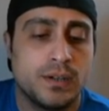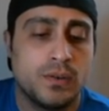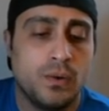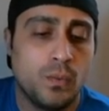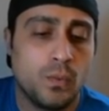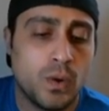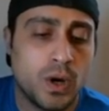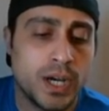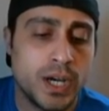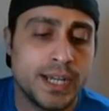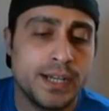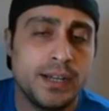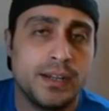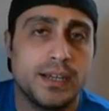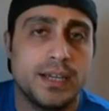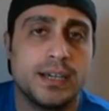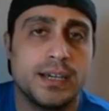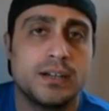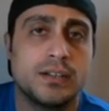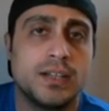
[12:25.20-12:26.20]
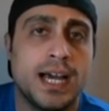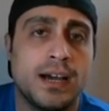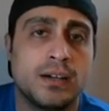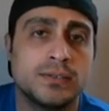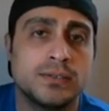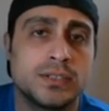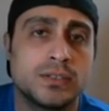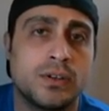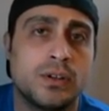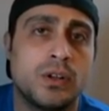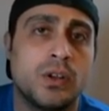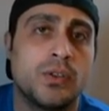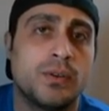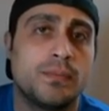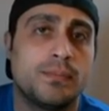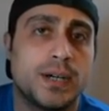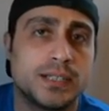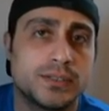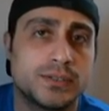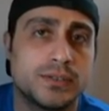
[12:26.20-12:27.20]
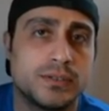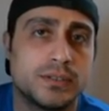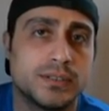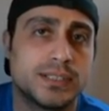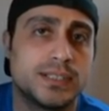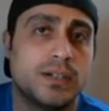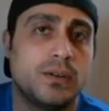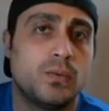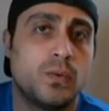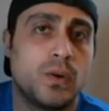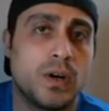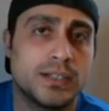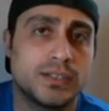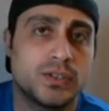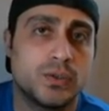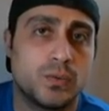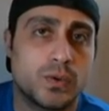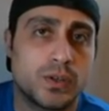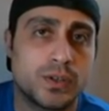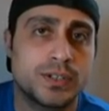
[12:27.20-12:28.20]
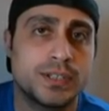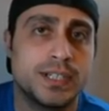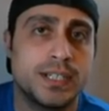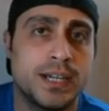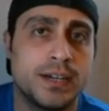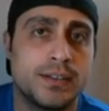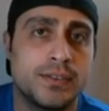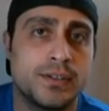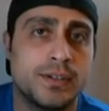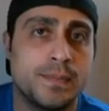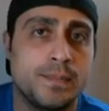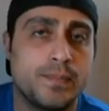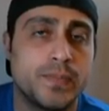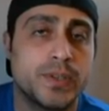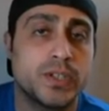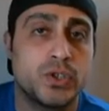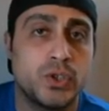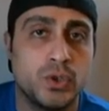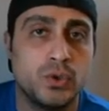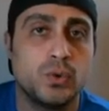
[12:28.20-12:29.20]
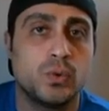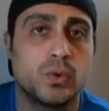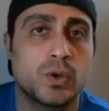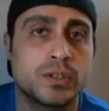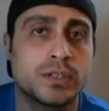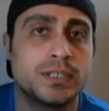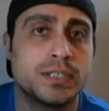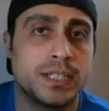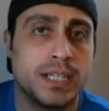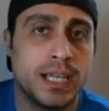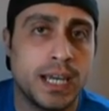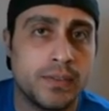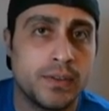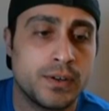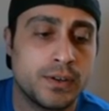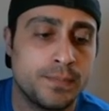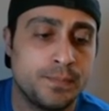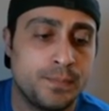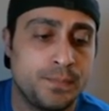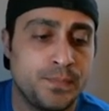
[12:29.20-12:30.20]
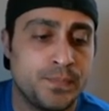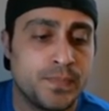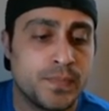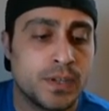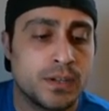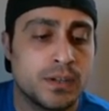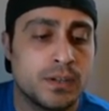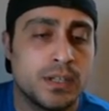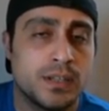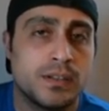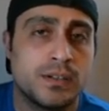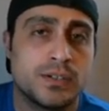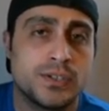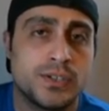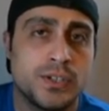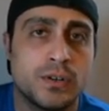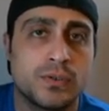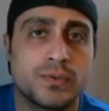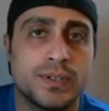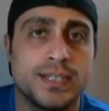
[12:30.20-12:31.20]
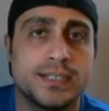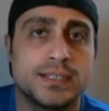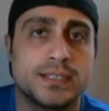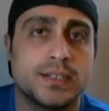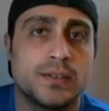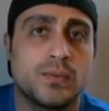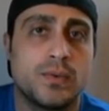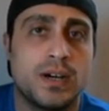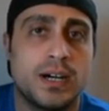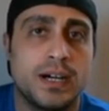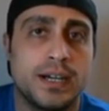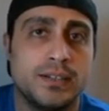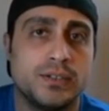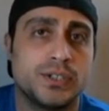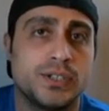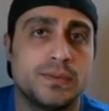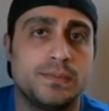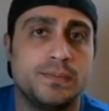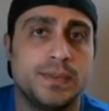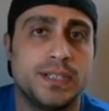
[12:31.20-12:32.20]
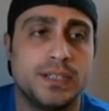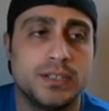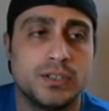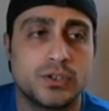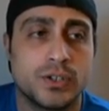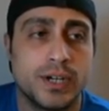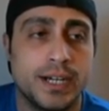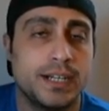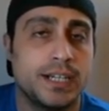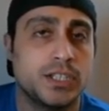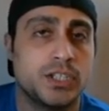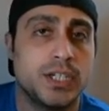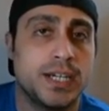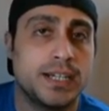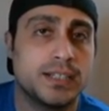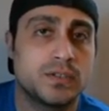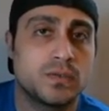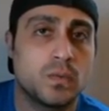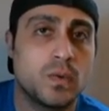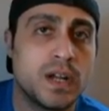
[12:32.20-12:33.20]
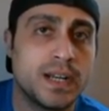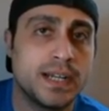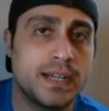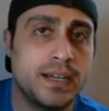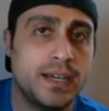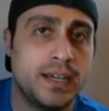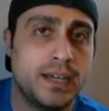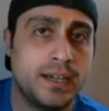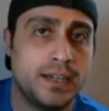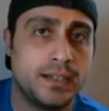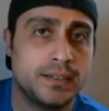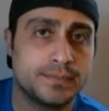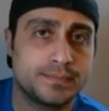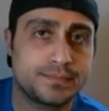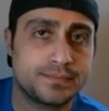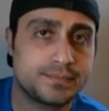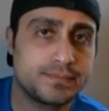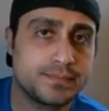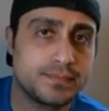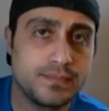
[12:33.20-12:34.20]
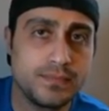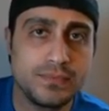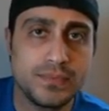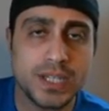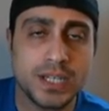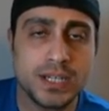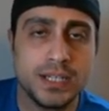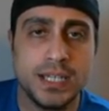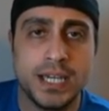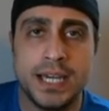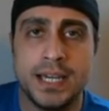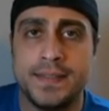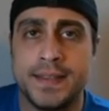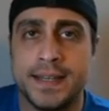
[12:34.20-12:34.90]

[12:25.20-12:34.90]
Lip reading: one, it allows all the muscles that want to work together to work together. There's no reason why you should be training chest one day and